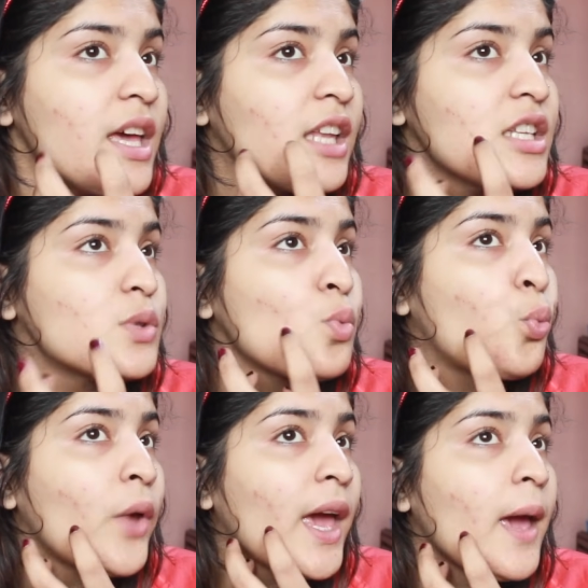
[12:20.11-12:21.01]
It is
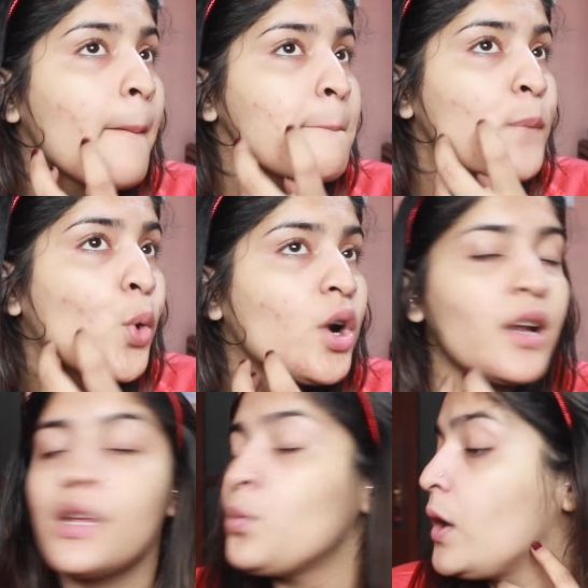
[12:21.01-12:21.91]
way
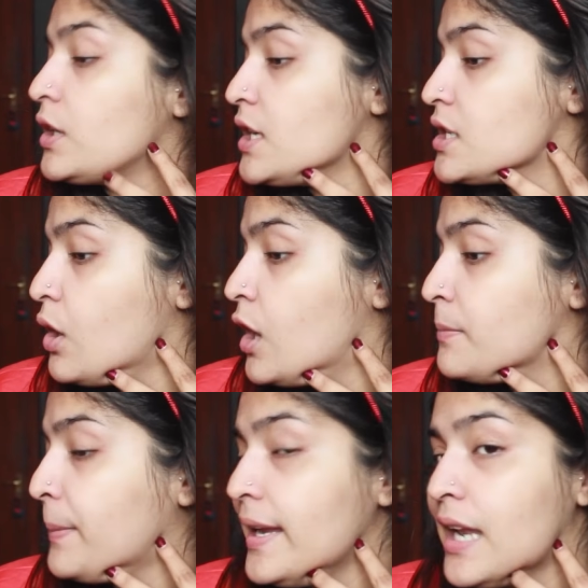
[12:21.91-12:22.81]
more than what is
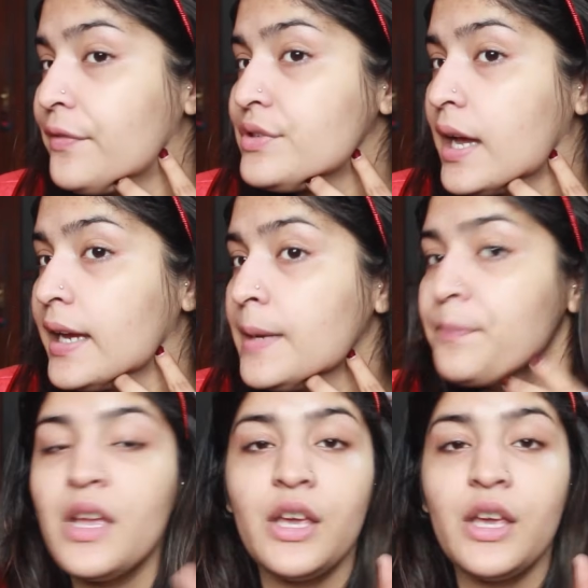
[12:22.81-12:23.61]
on my left side.